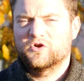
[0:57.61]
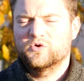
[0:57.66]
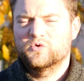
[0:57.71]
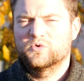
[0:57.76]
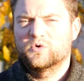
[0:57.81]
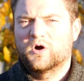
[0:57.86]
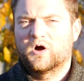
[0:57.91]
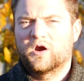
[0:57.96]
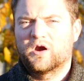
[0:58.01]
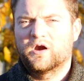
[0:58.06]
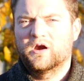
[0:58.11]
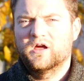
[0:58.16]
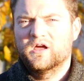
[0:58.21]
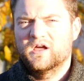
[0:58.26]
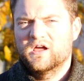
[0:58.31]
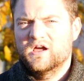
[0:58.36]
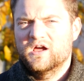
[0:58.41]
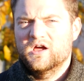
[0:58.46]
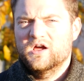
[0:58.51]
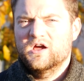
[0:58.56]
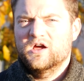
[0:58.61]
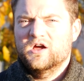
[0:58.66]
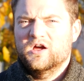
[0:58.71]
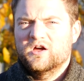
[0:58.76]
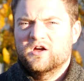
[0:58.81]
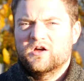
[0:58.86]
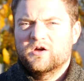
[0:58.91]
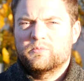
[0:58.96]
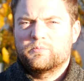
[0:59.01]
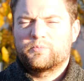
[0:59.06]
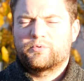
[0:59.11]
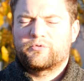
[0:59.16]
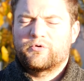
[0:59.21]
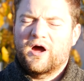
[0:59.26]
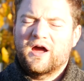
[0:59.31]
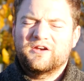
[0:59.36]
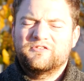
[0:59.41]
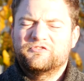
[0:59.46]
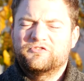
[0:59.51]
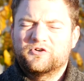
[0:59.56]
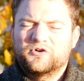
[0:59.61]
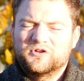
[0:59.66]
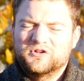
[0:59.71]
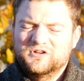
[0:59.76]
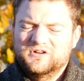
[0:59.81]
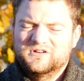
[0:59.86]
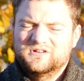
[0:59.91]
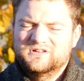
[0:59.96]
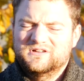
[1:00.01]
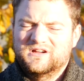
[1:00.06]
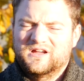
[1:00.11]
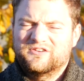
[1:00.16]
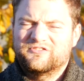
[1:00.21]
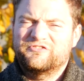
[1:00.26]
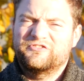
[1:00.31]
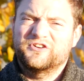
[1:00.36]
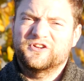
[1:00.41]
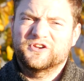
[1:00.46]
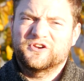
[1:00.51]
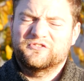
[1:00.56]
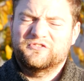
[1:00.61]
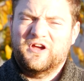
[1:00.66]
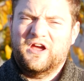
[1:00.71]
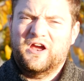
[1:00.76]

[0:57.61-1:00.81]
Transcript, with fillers: who are prideful and filled of